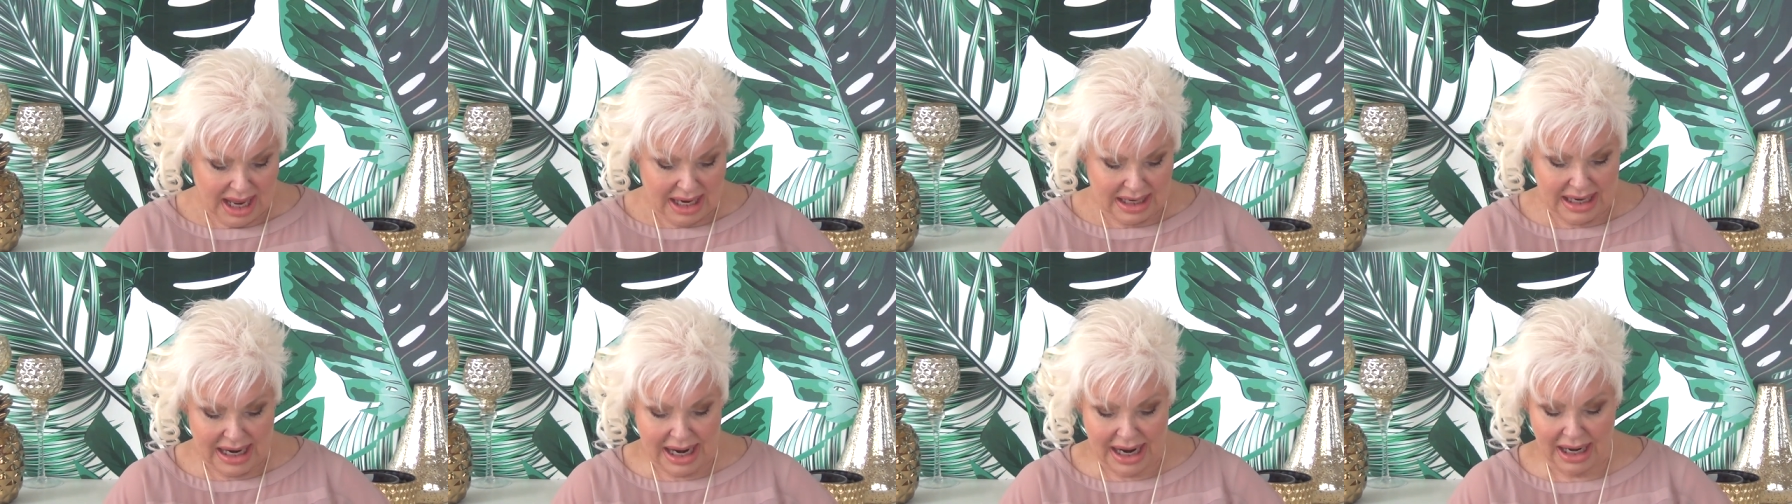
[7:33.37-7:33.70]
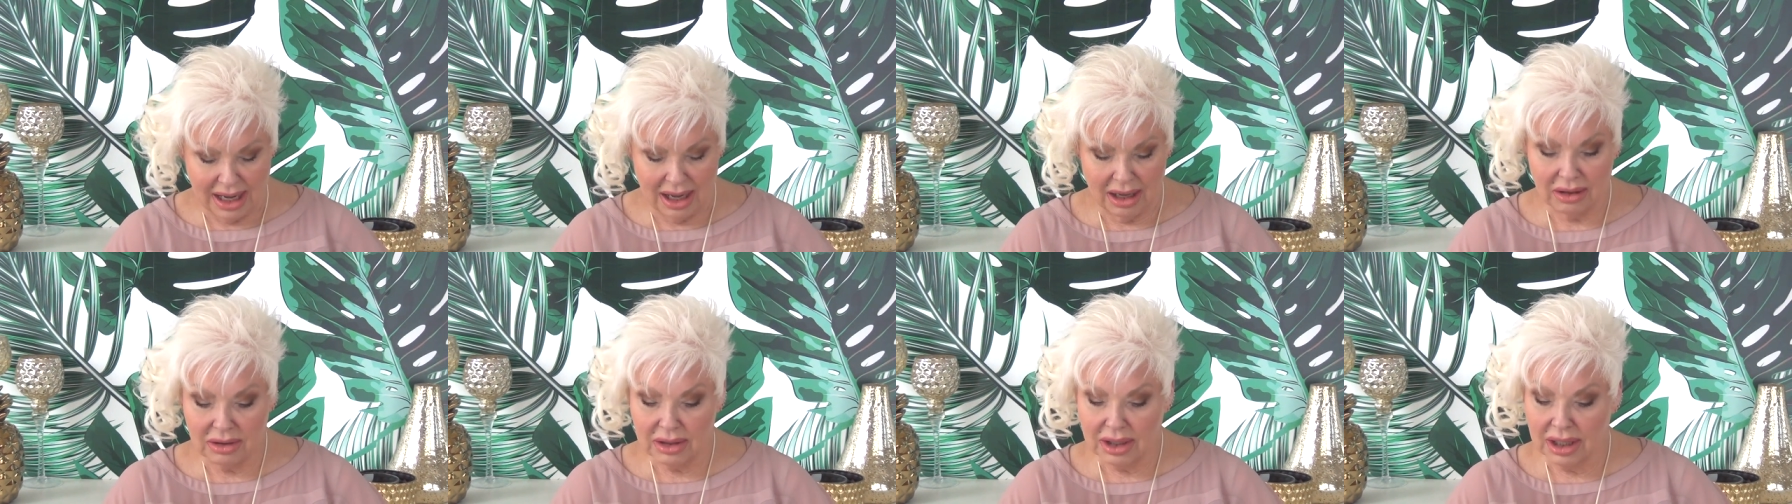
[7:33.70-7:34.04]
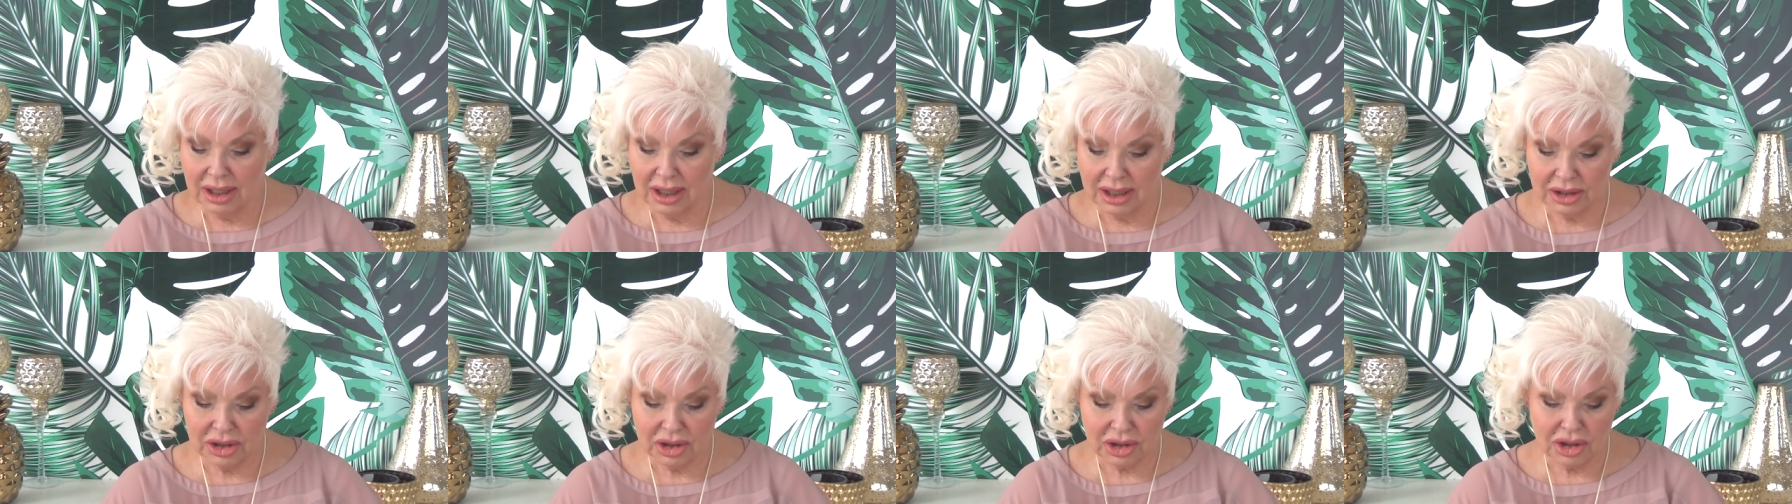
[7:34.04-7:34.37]
Now,
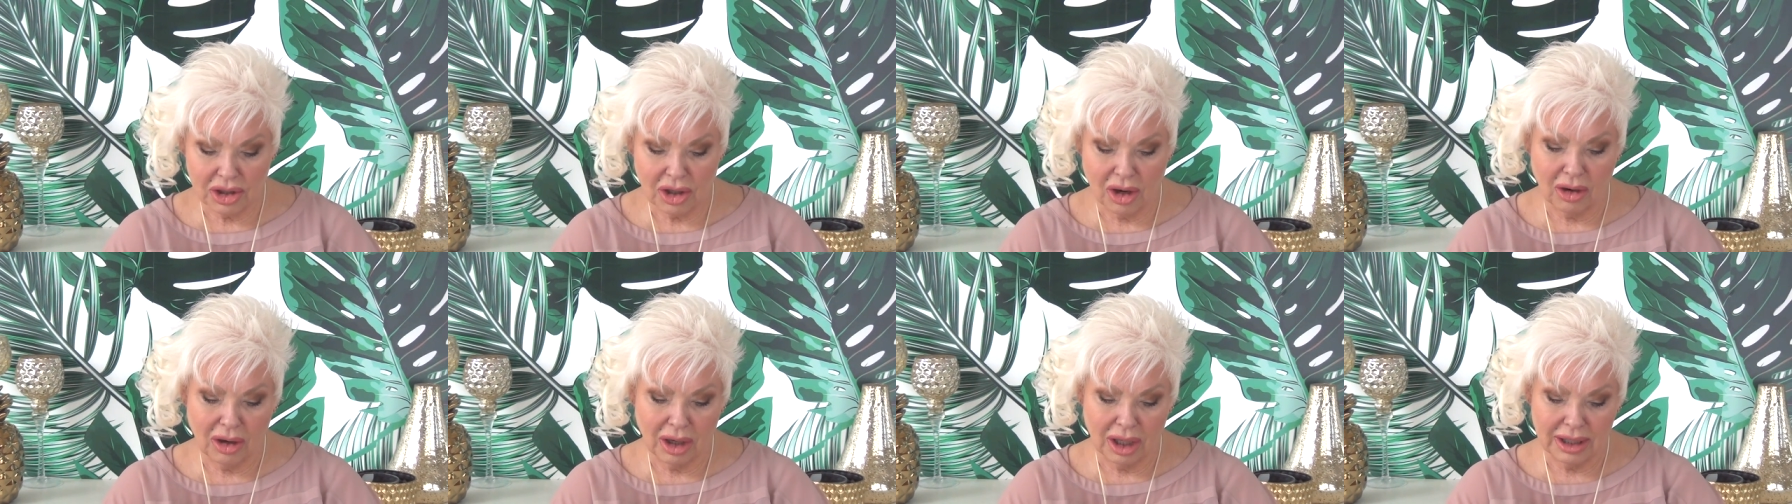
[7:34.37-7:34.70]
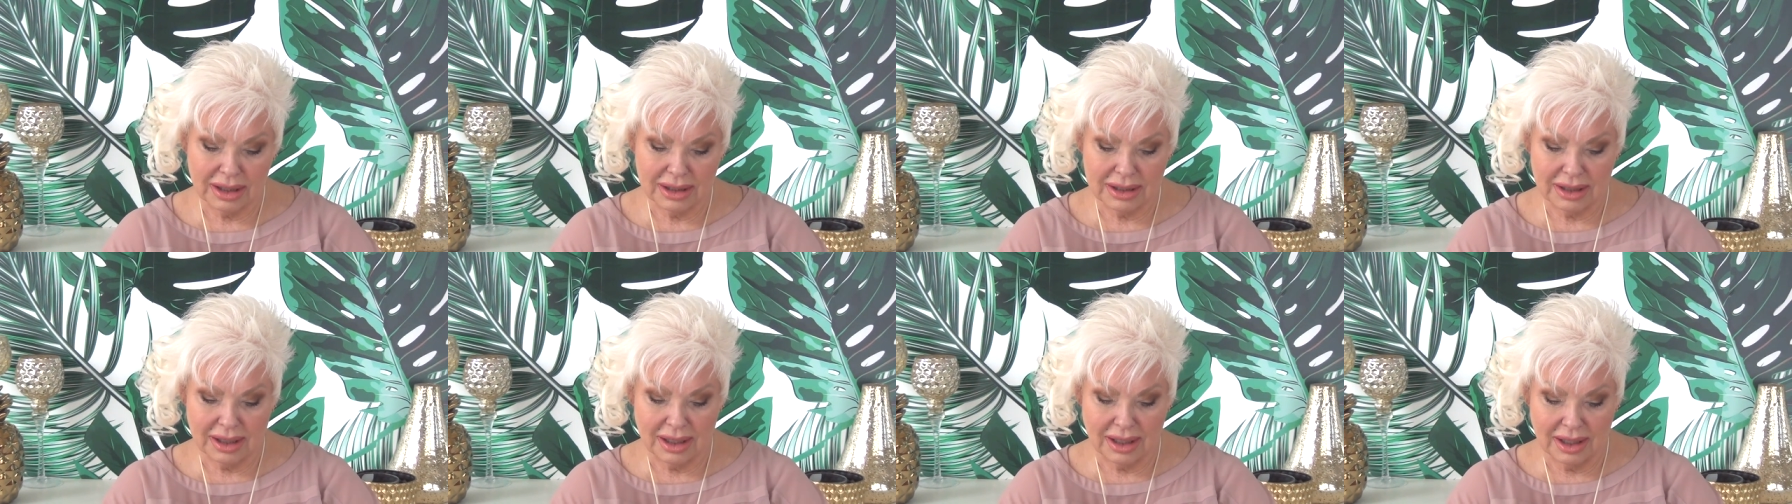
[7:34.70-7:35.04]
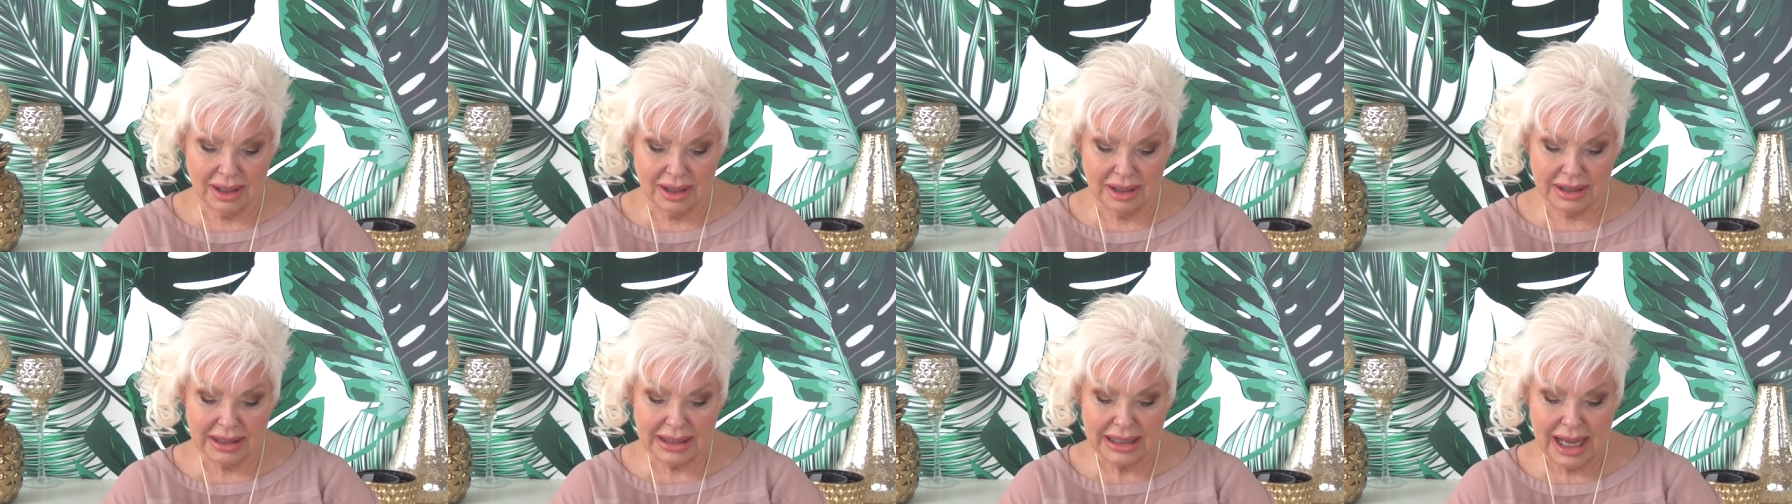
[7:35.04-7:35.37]
Charlotte
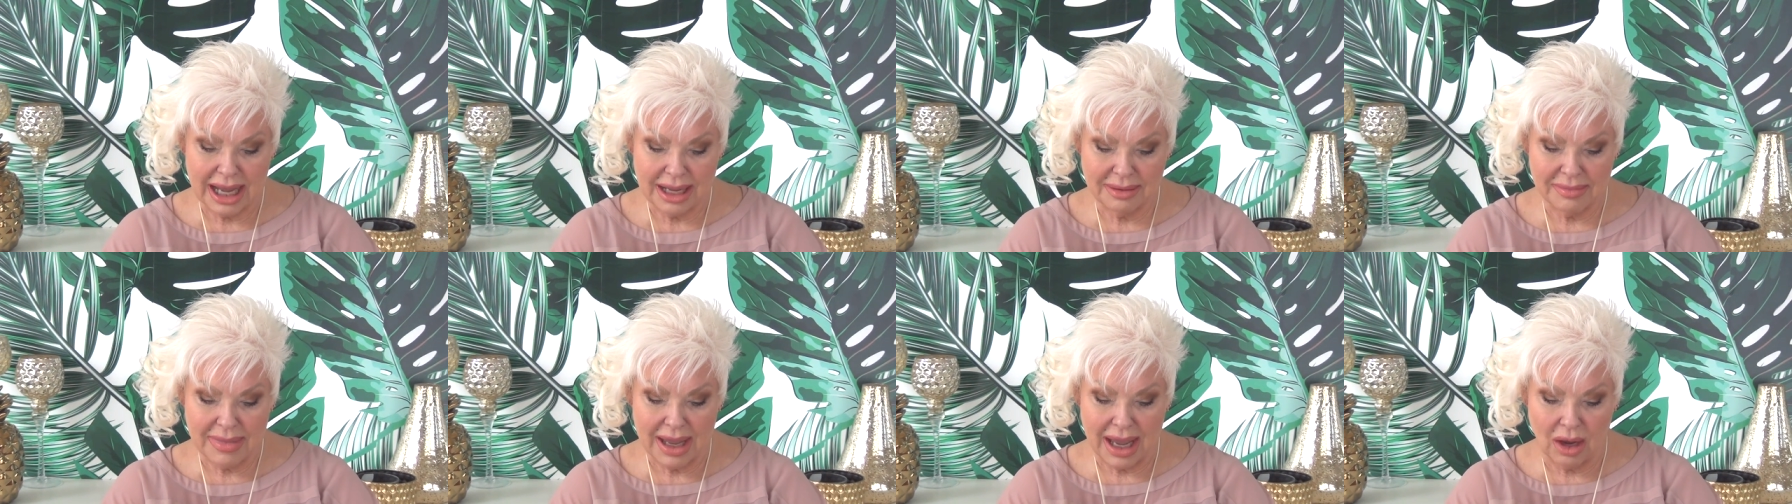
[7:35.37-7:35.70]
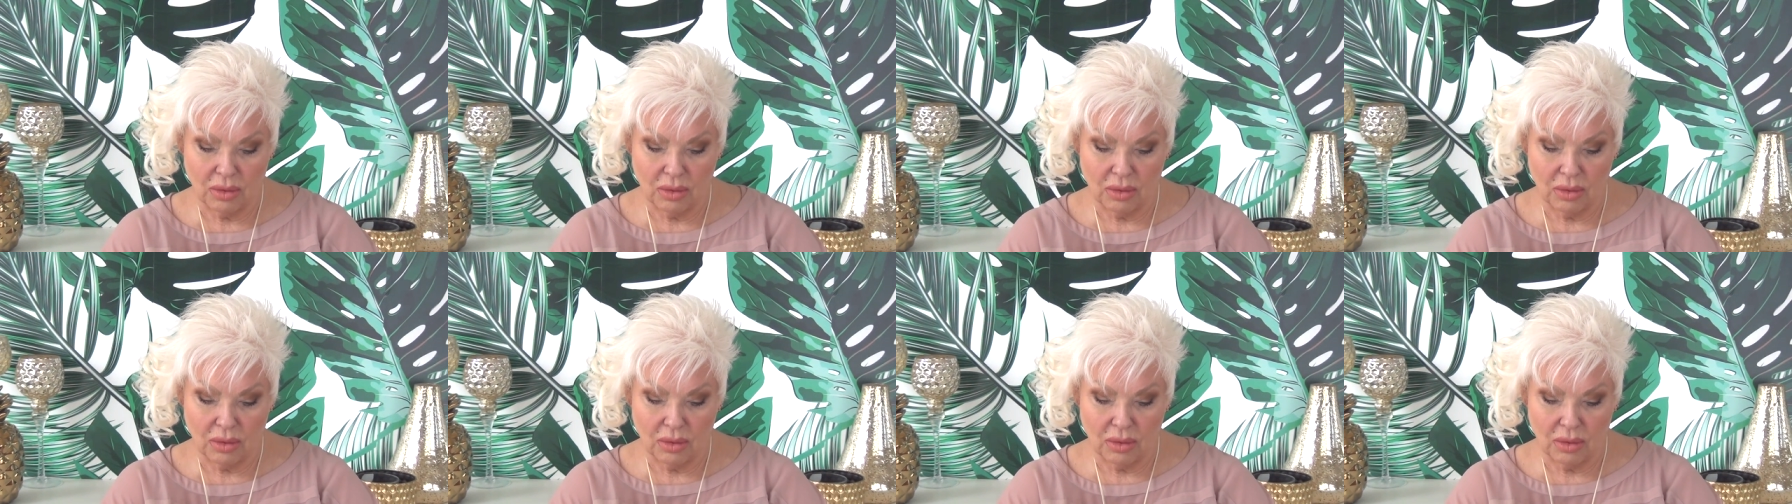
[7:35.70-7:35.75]
it came